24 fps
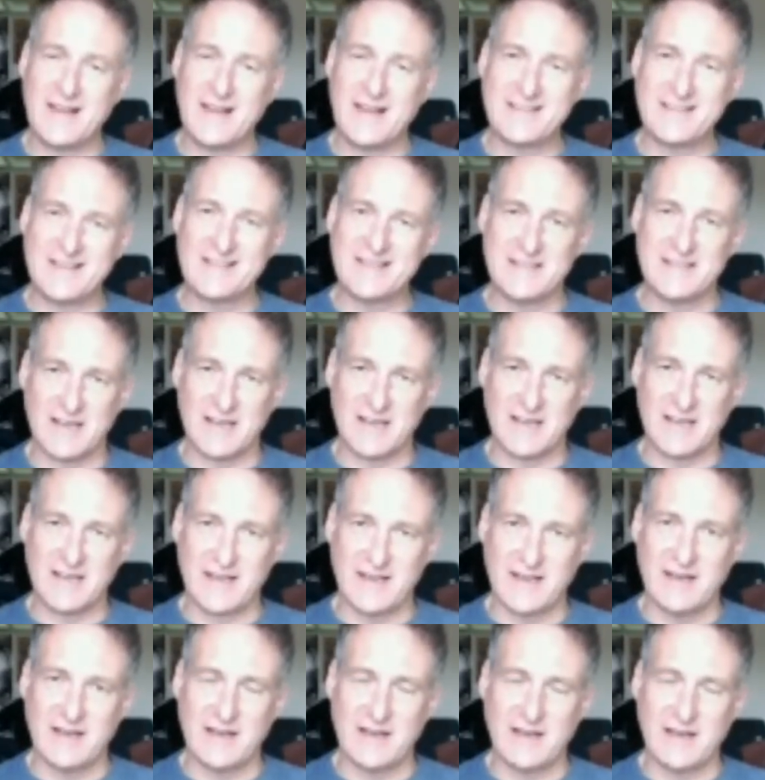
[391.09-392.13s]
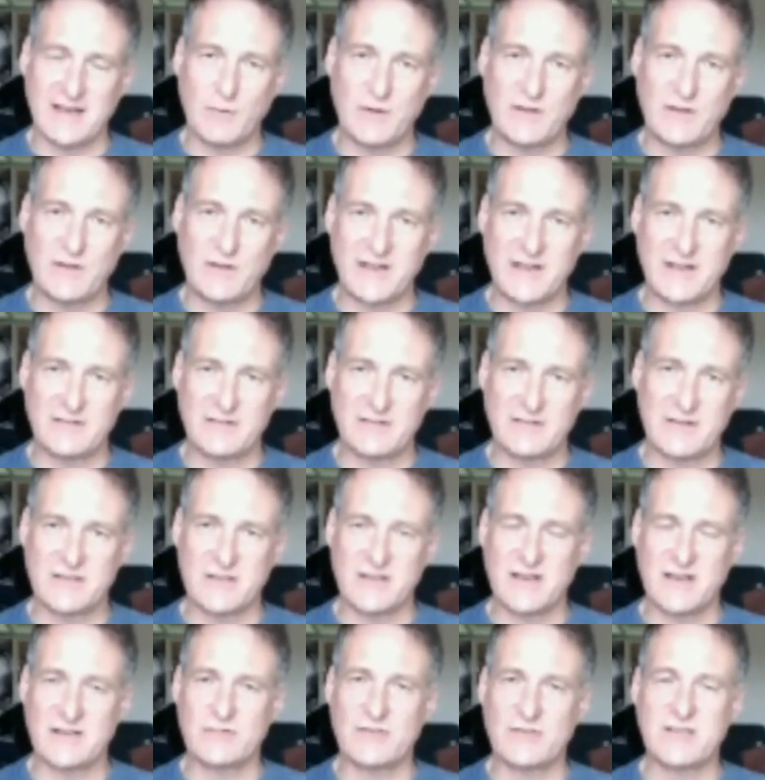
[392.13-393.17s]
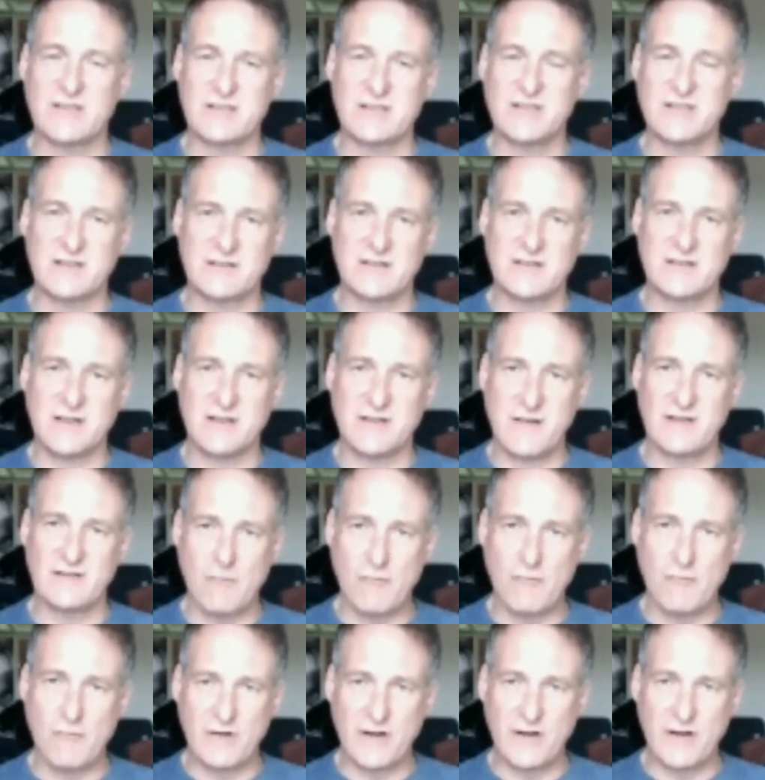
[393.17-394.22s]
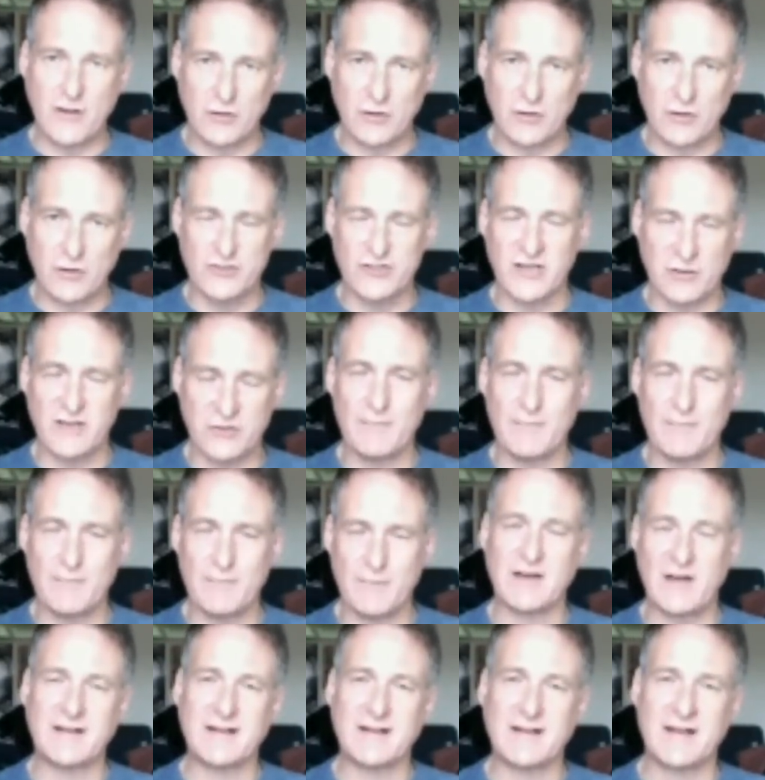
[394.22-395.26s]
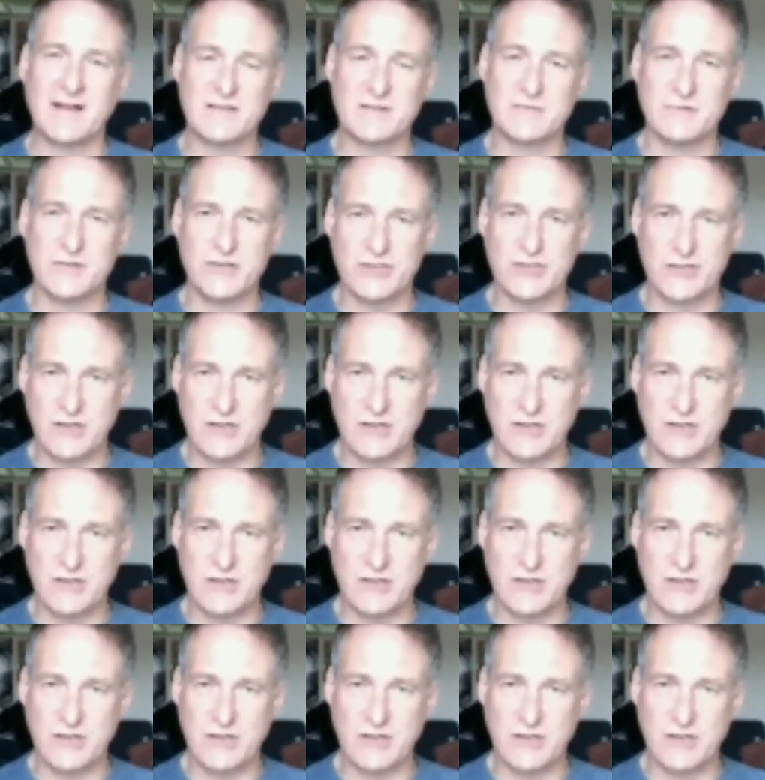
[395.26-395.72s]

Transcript: and yesterday I went down to the hairdressers and they've already got a Gmail account,